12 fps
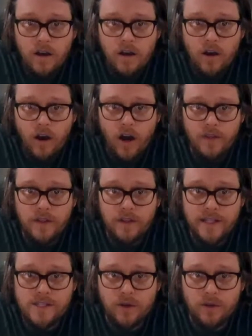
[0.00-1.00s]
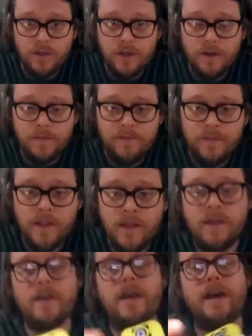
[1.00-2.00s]
on the lens holder.
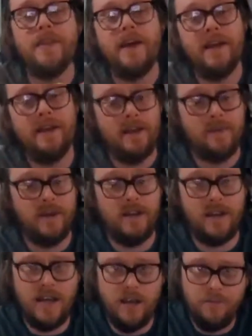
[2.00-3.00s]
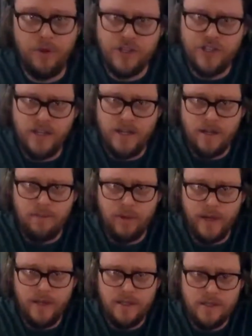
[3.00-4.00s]
And then I'm going to kind of push it into
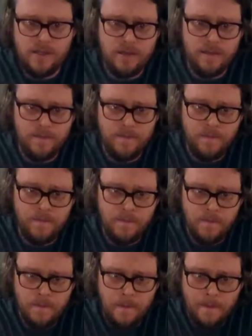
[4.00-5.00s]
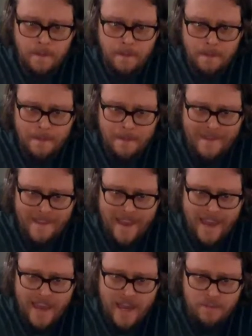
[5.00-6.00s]
place
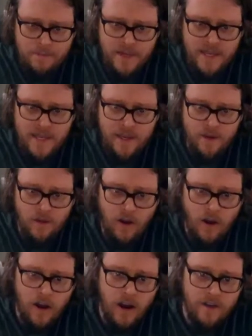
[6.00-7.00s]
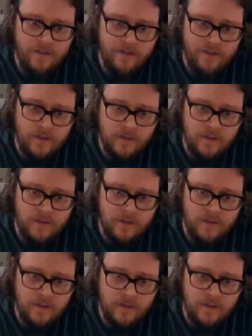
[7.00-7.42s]
and peel off